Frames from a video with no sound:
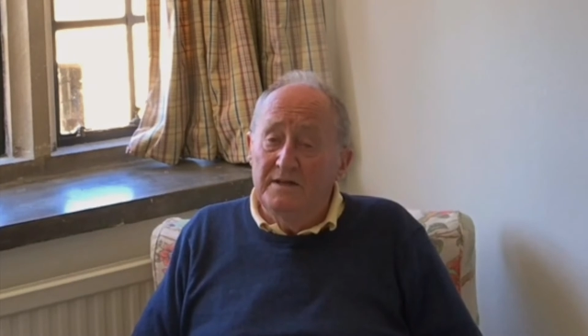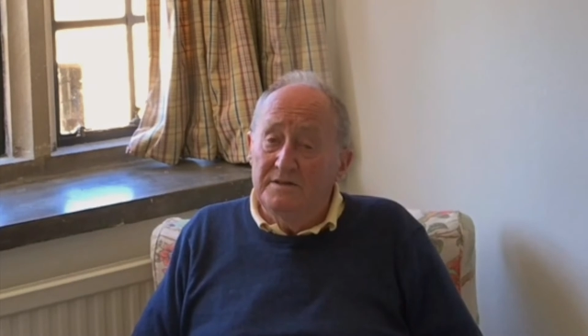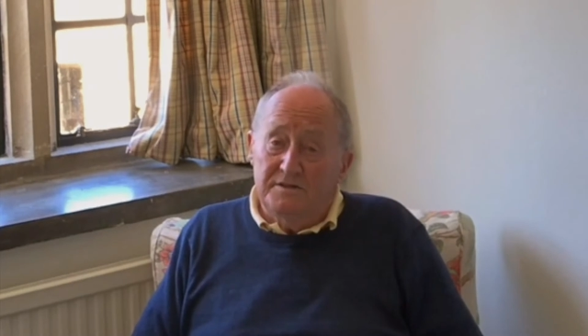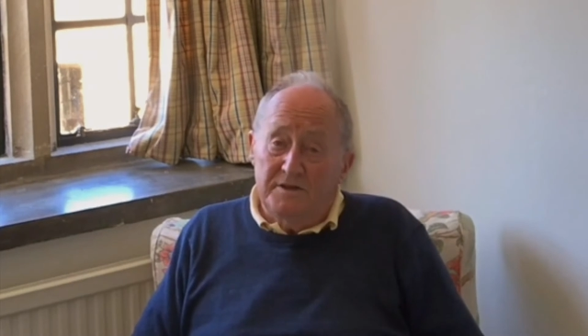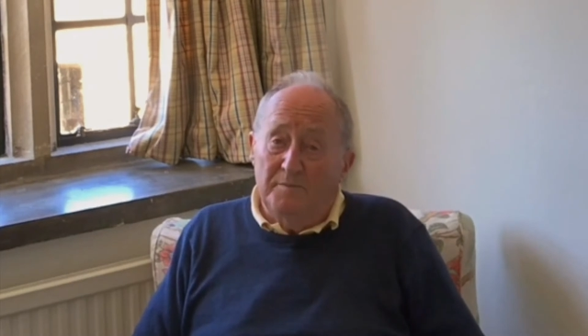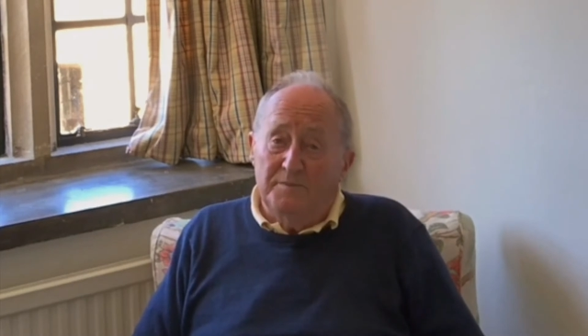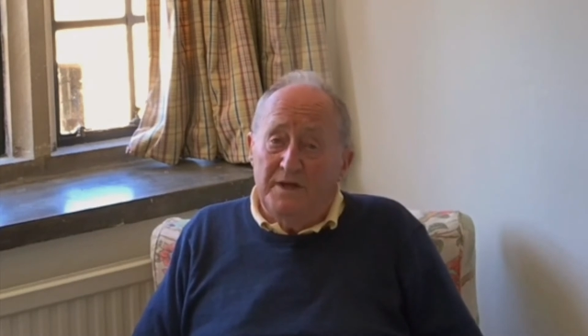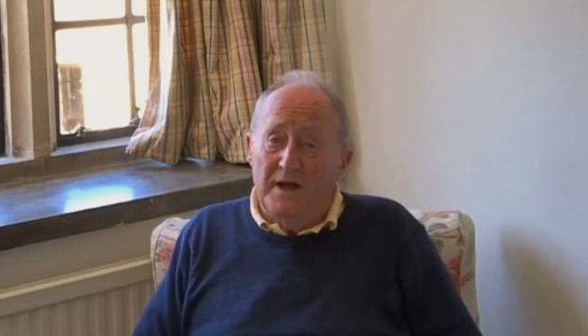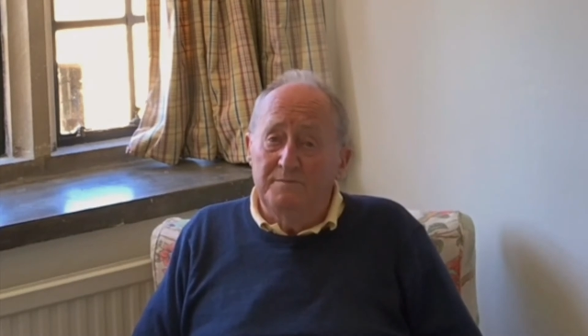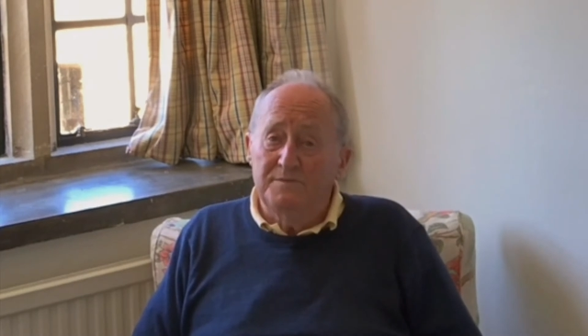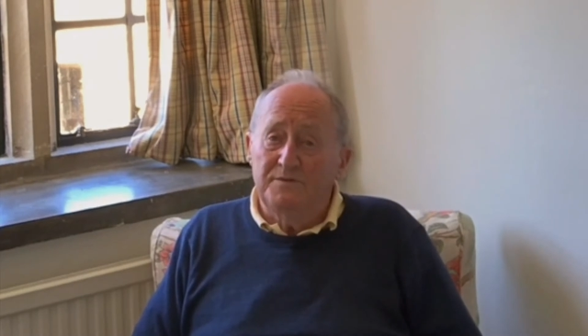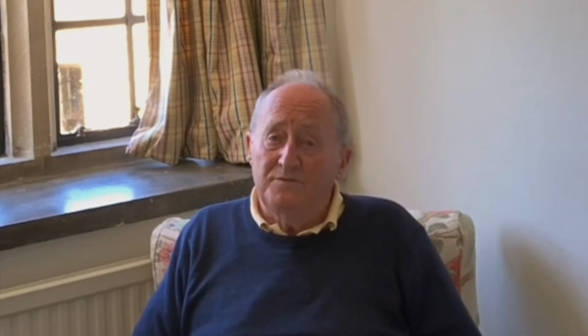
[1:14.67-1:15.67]
and
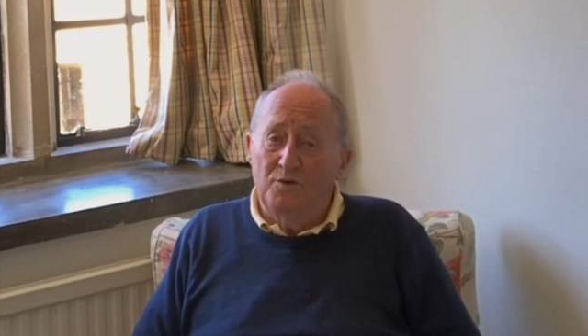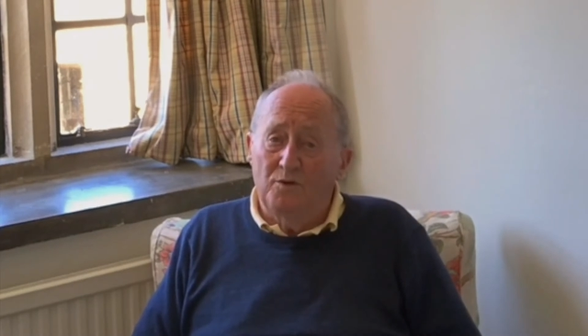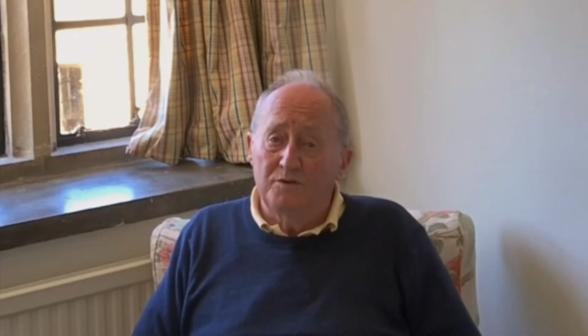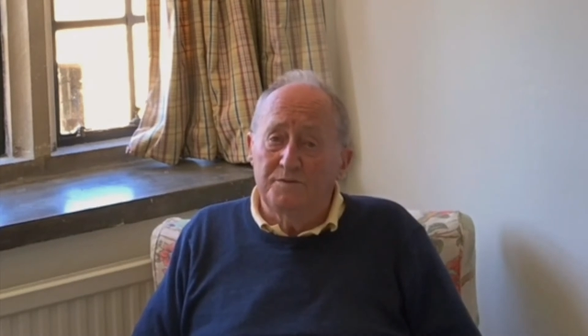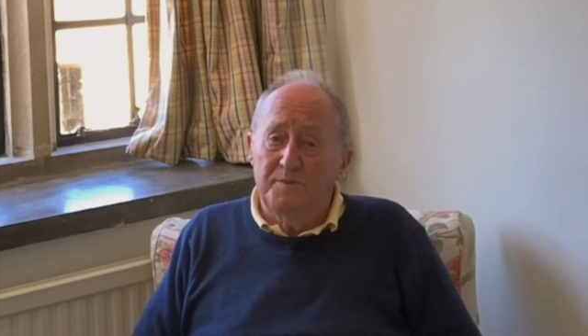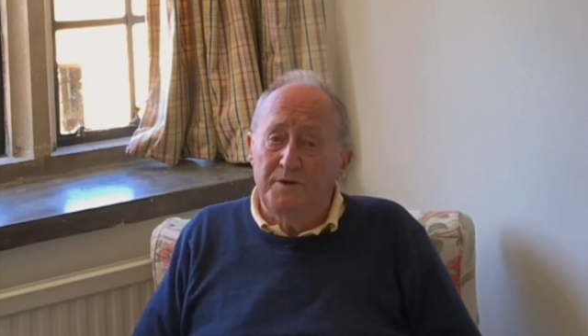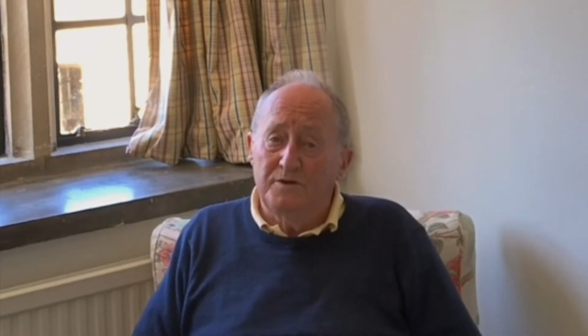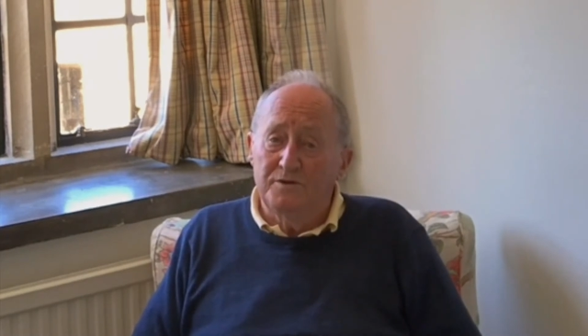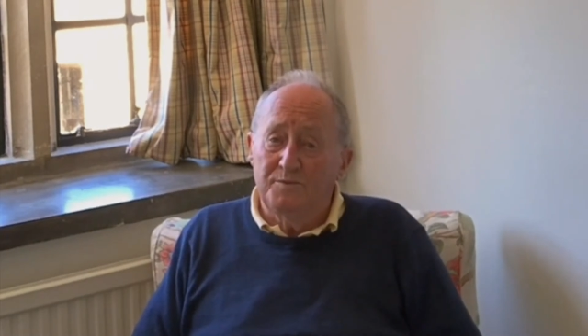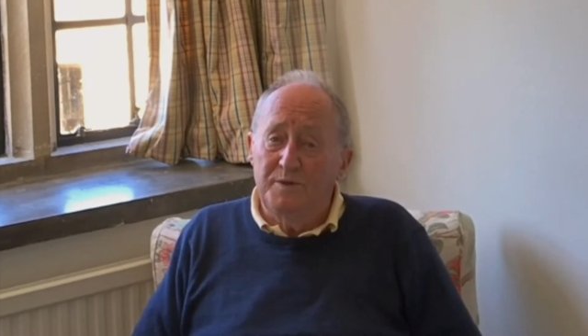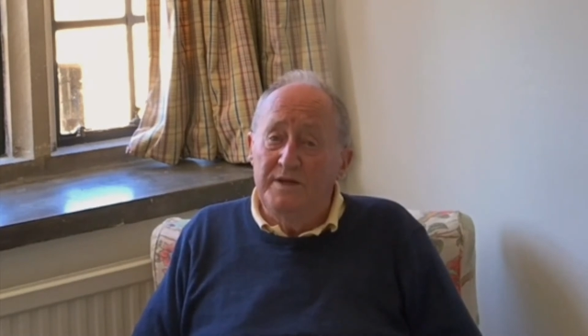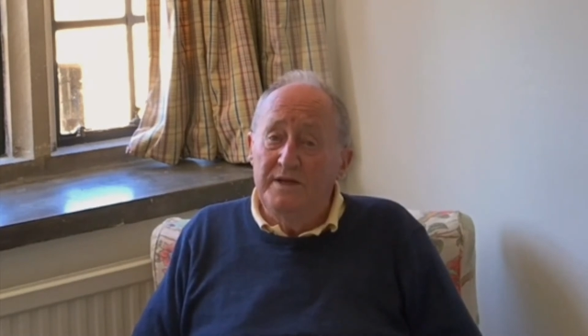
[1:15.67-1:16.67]
sometimes, of course,
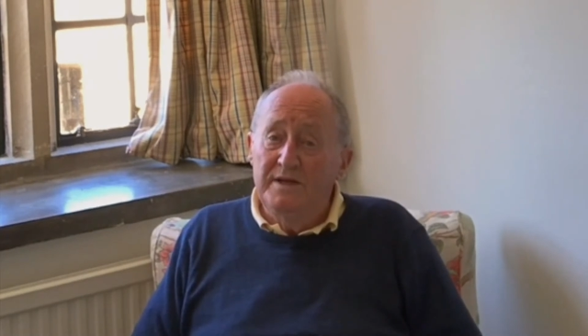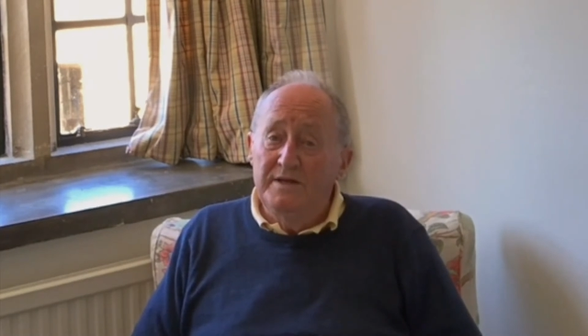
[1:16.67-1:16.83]
because we